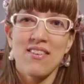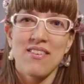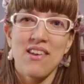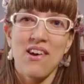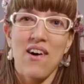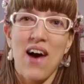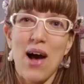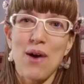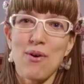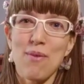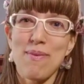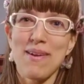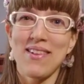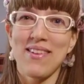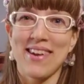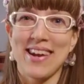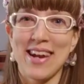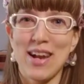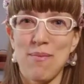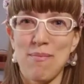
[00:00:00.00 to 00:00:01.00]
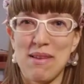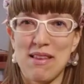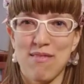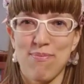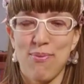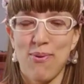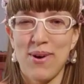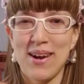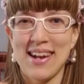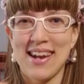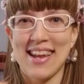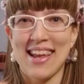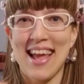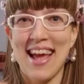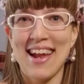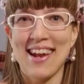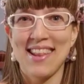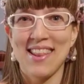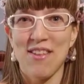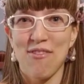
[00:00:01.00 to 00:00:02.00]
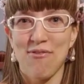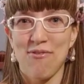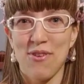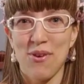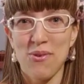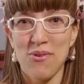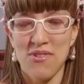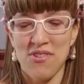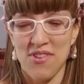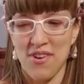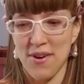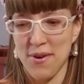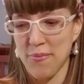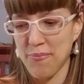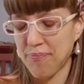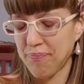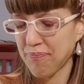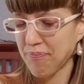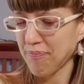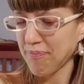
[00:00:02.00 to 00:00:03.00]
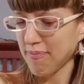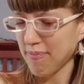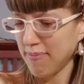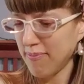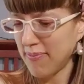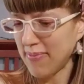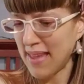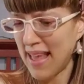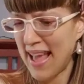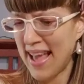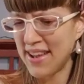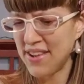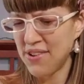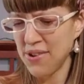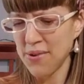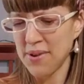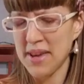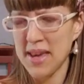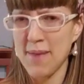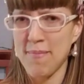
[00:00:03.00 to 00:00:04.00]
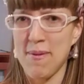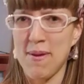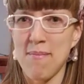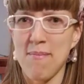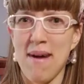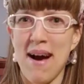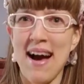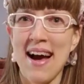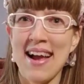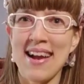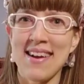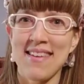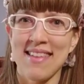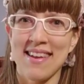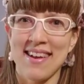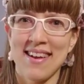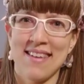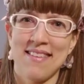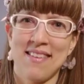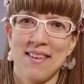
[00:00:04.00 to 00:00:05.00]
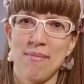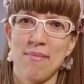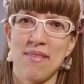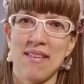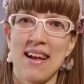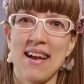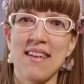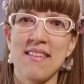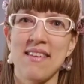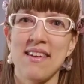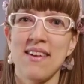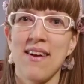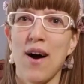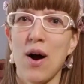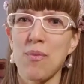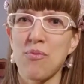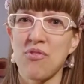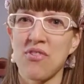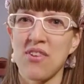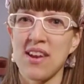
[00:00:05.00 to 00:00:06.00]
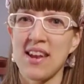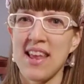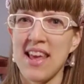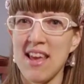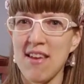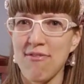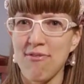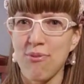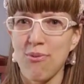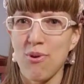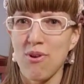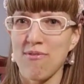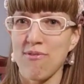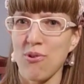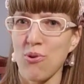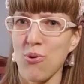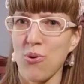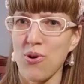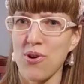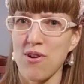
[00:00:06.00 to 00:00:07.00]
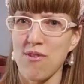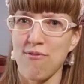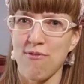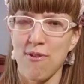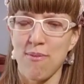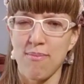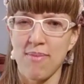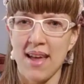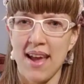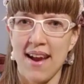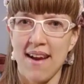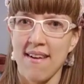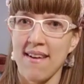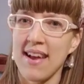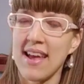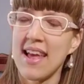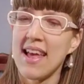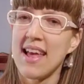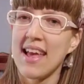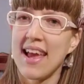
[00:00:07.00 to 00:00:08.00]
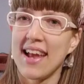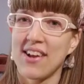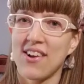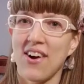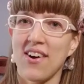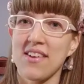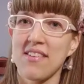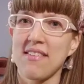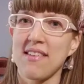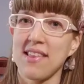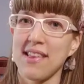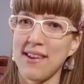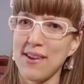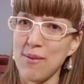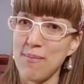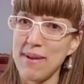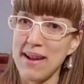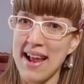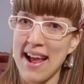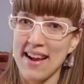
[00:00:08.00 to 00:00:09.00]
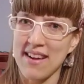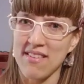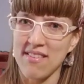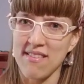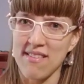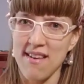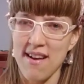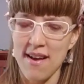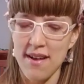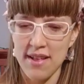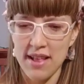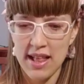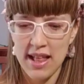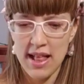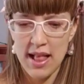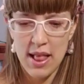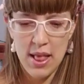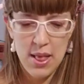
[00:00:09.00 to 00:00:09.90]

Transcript: So I will be looking at Miss Point again in the future. And do keep in mind the custom sizing option if you ever order from there. It costs a little bit extra,